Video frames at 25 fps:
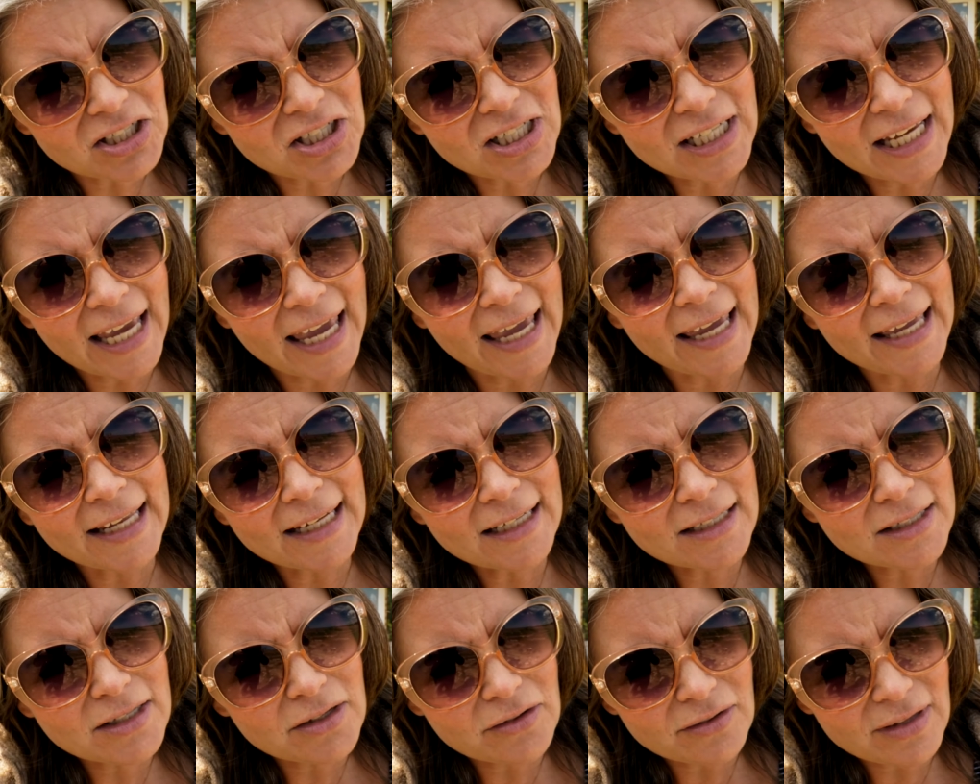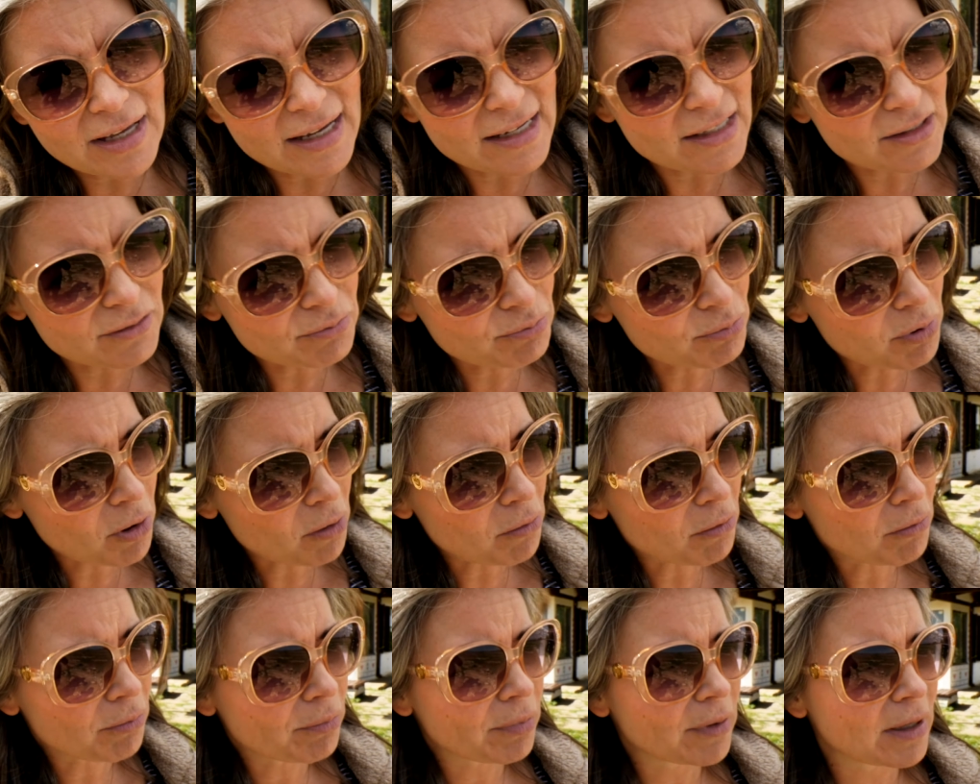to get in, so that's
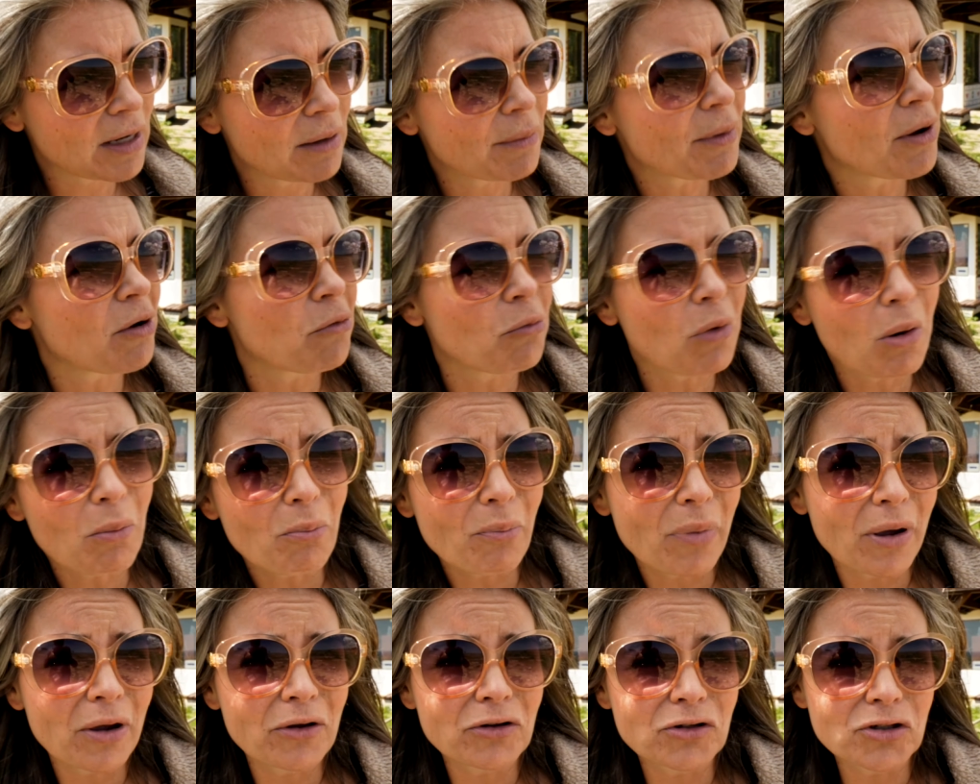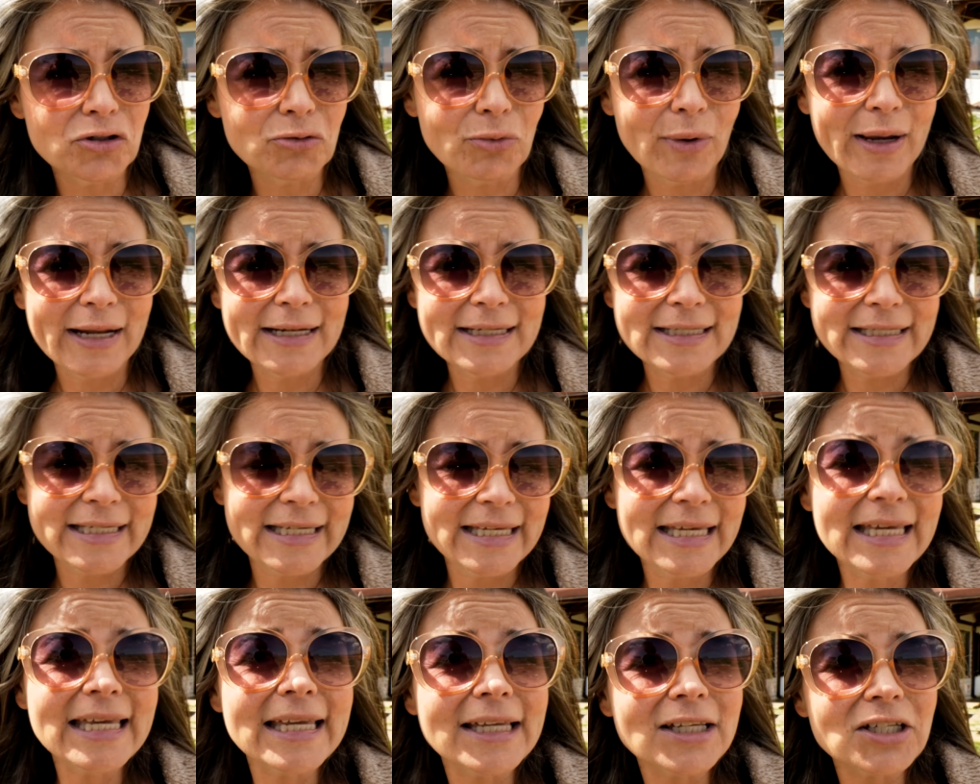probably about £1.20
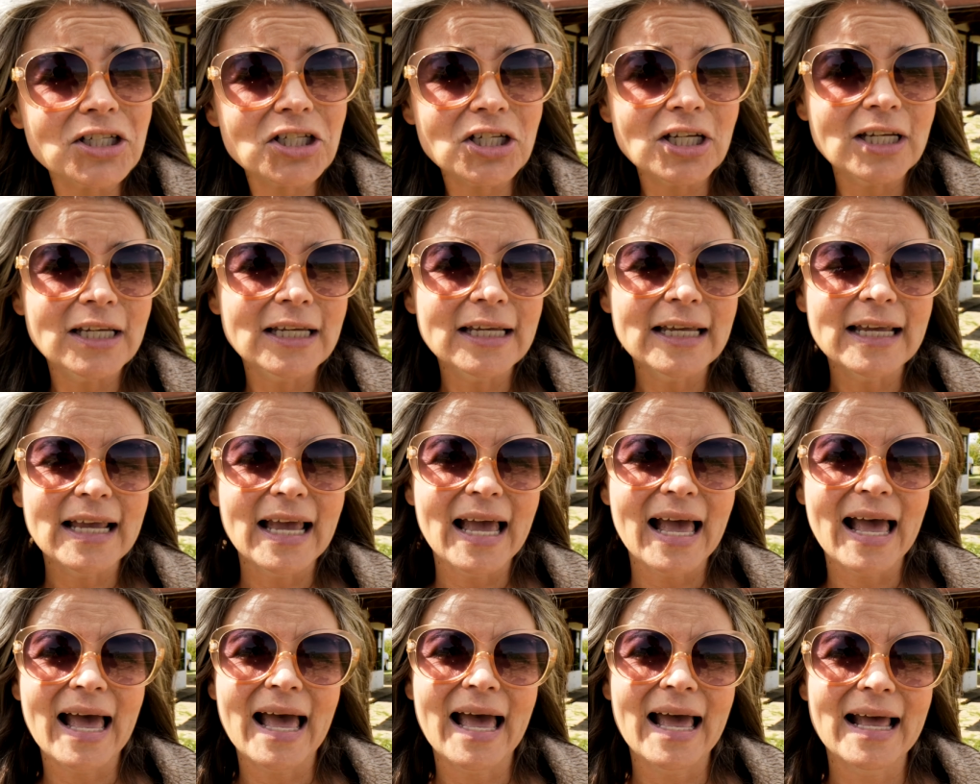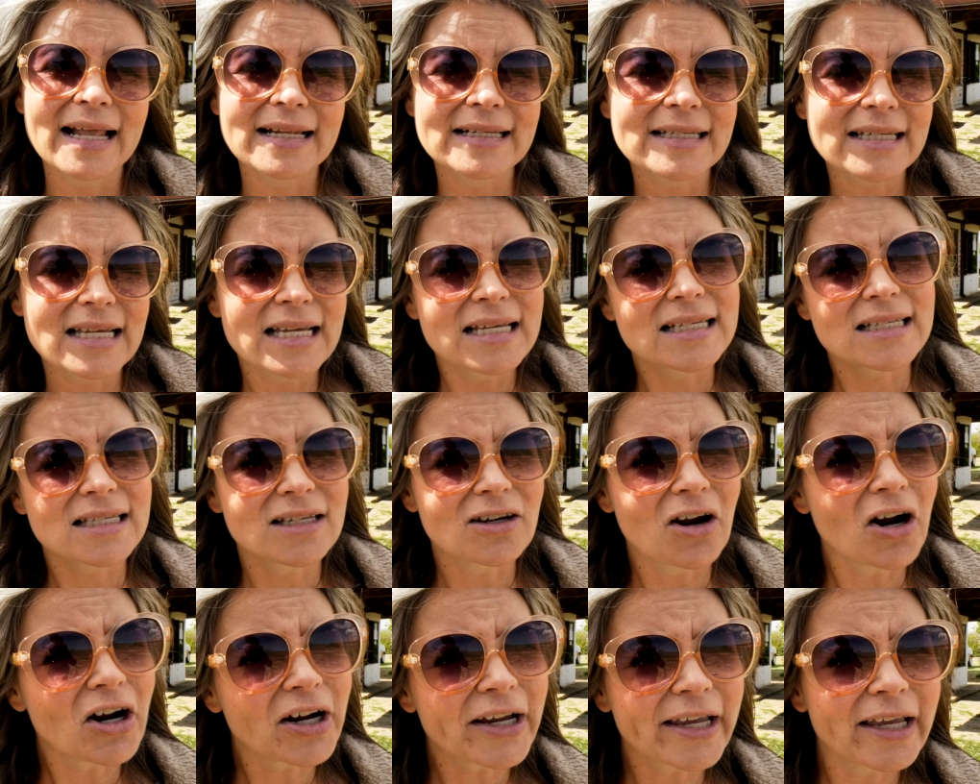each. And it's
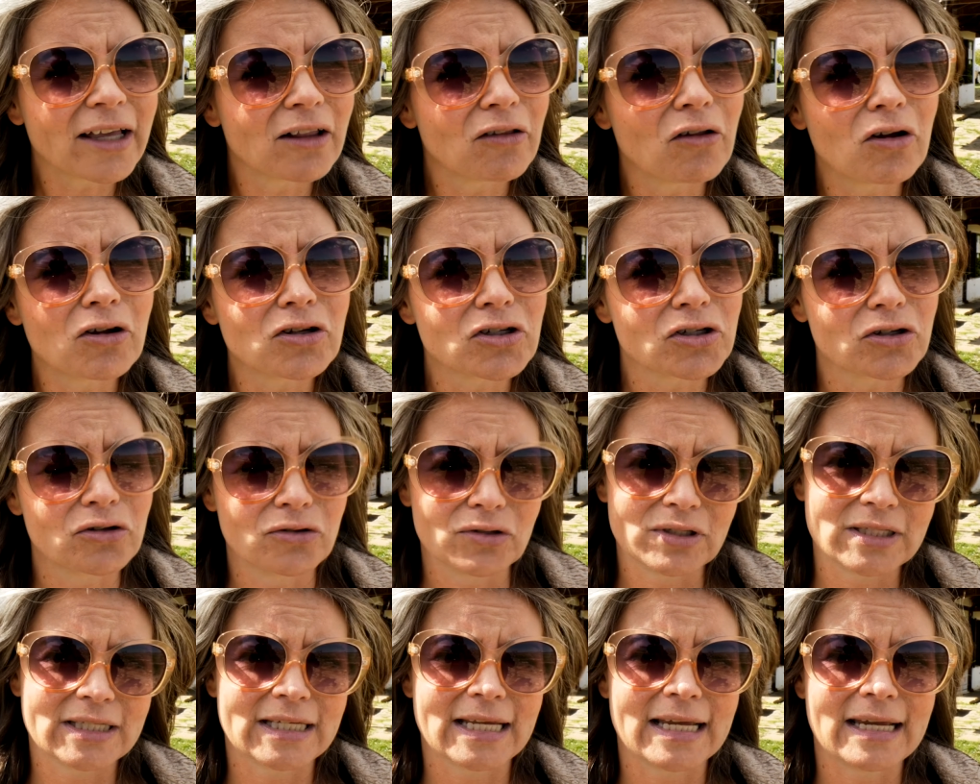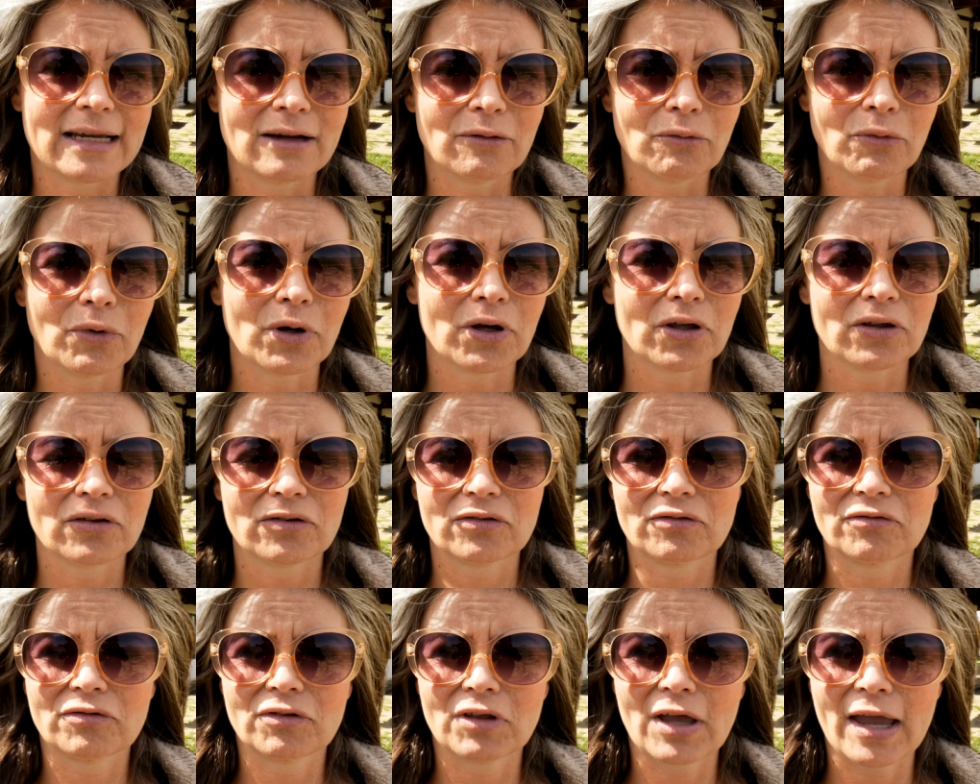an archaeological site
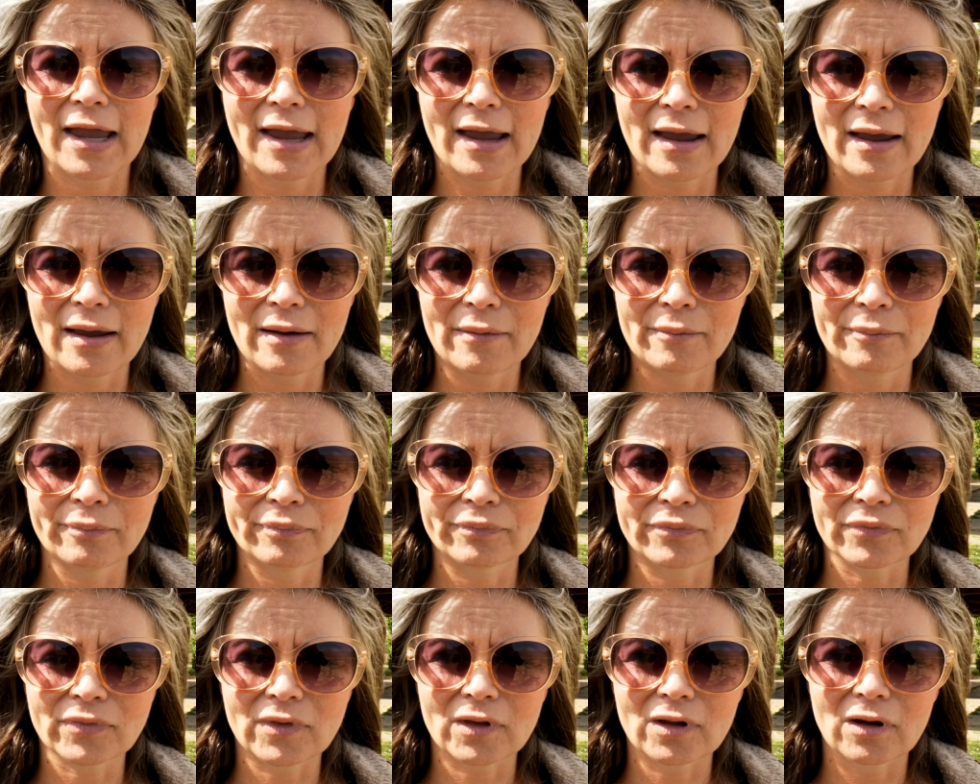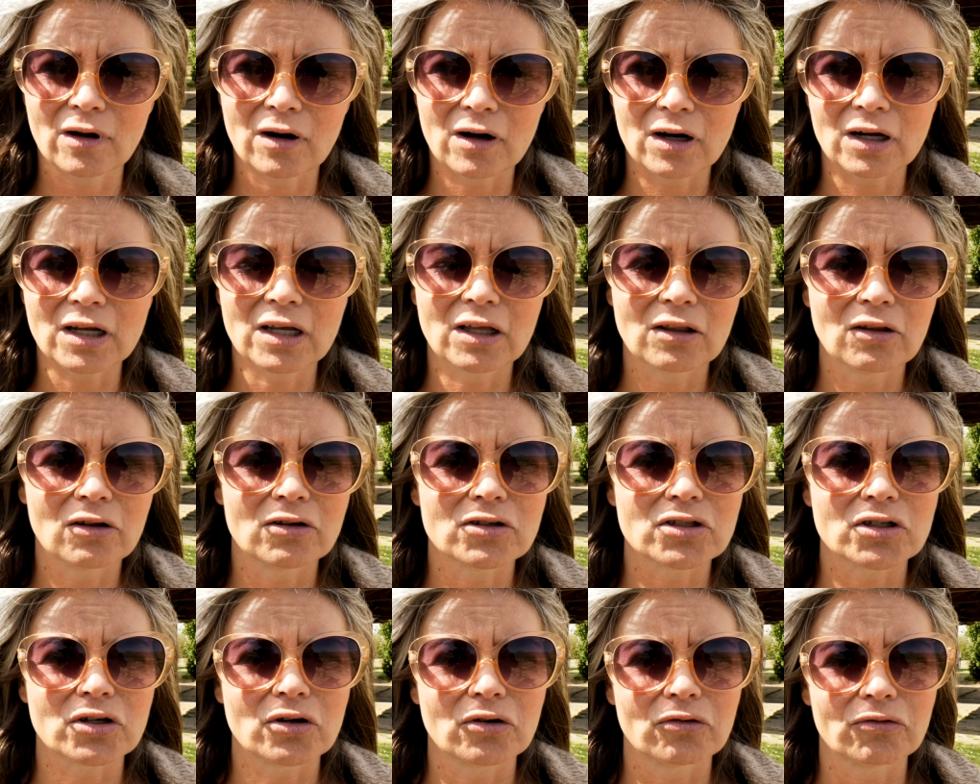with
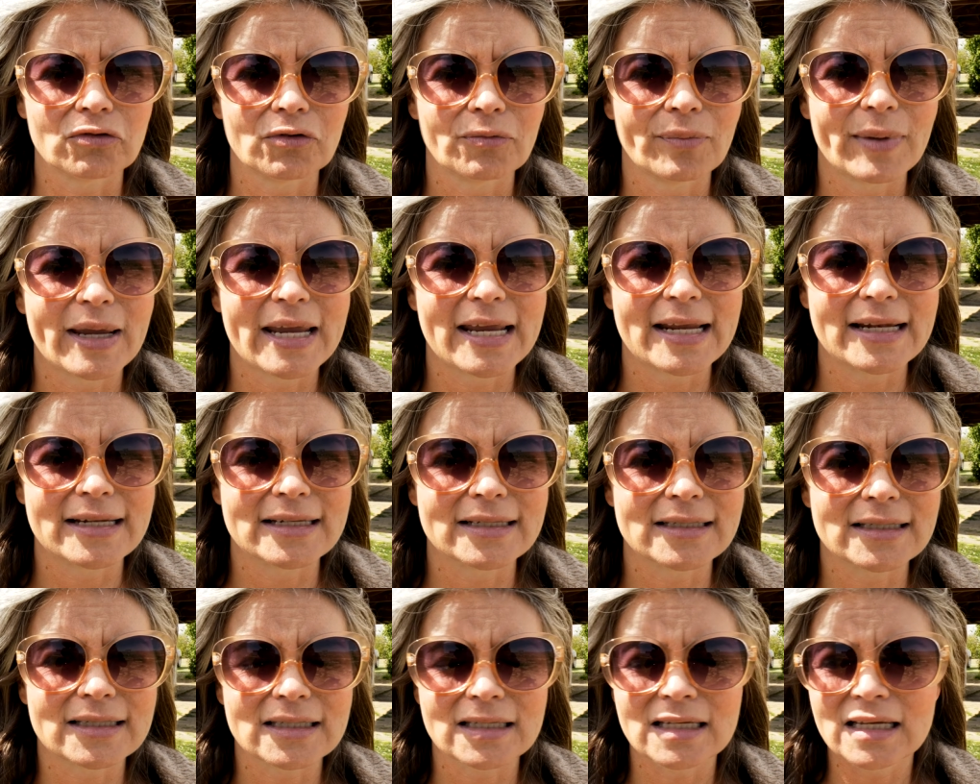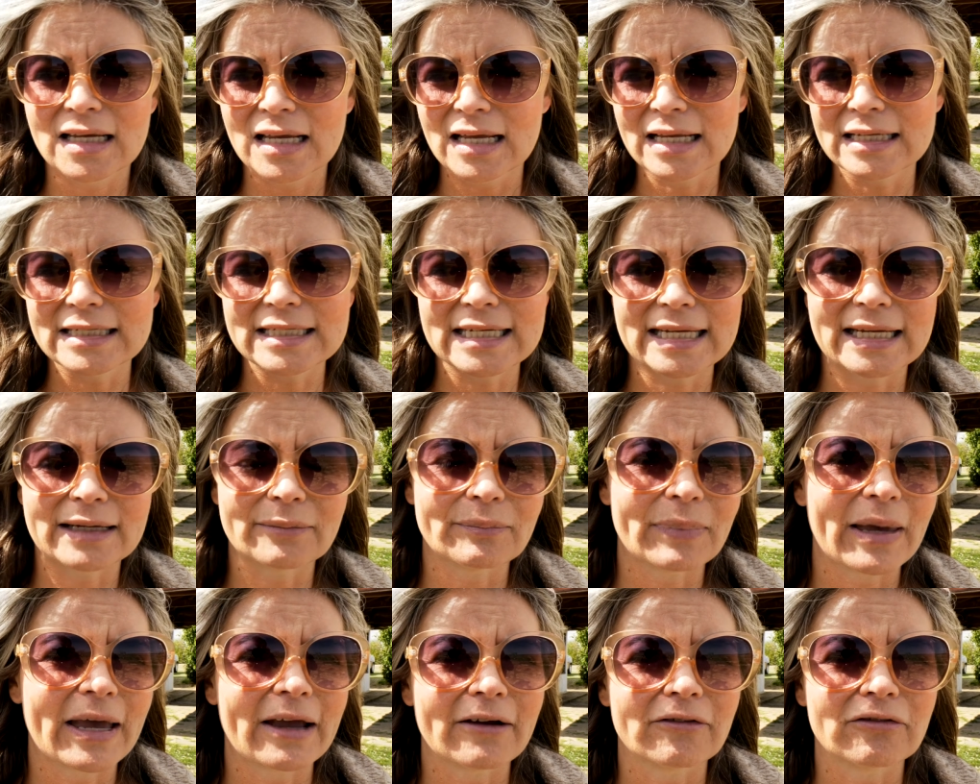archaeological remains
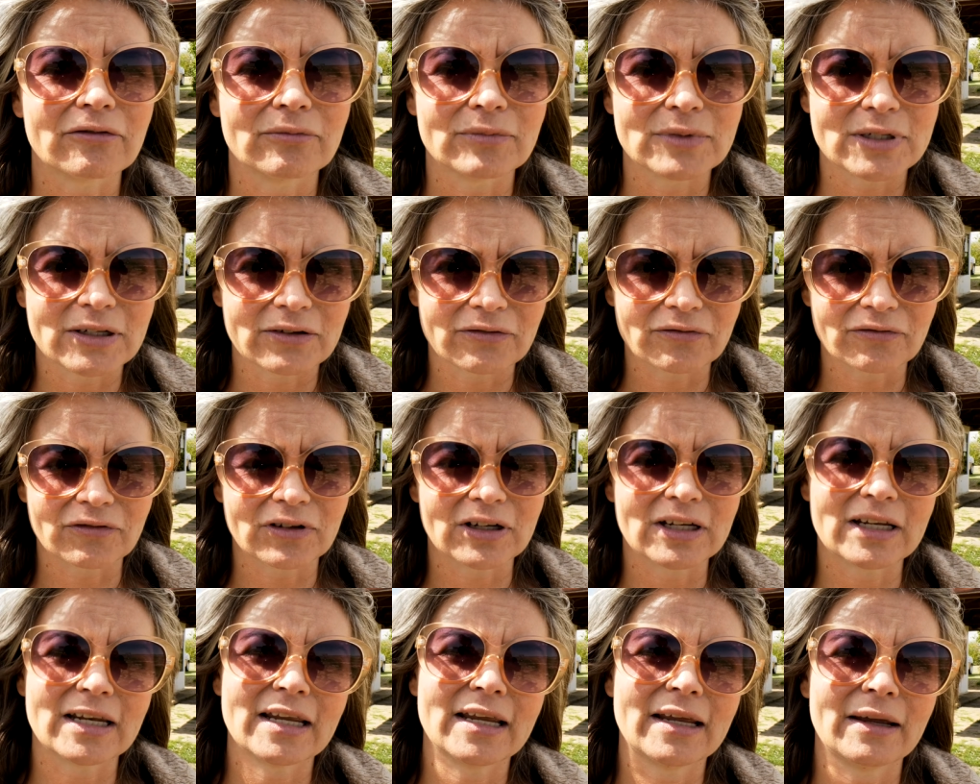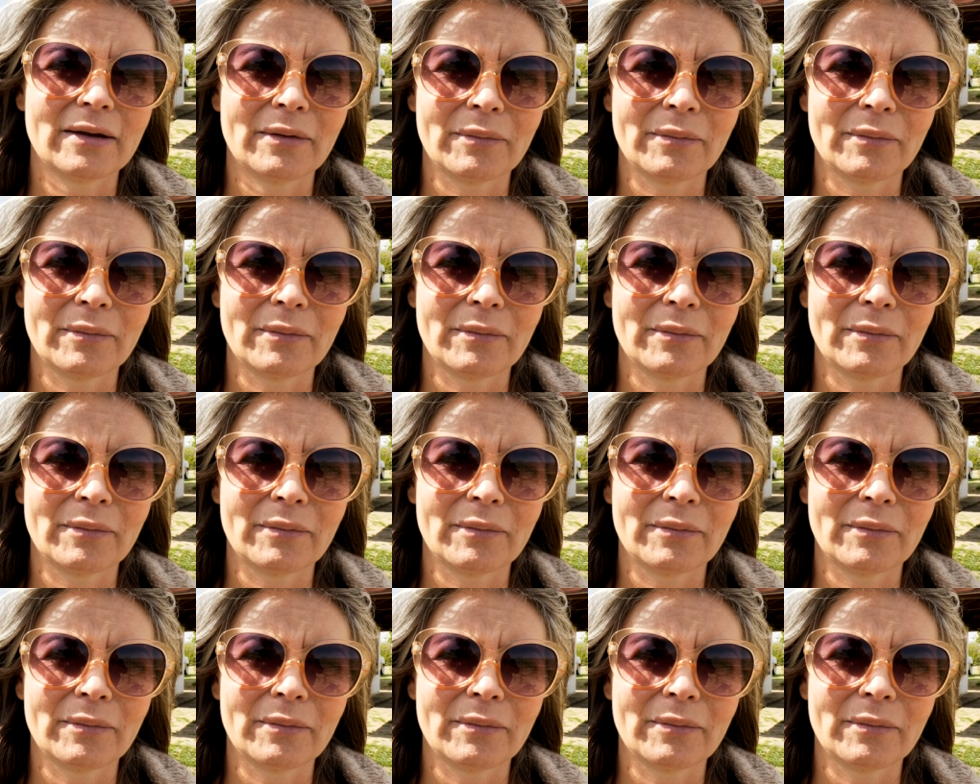dating back from different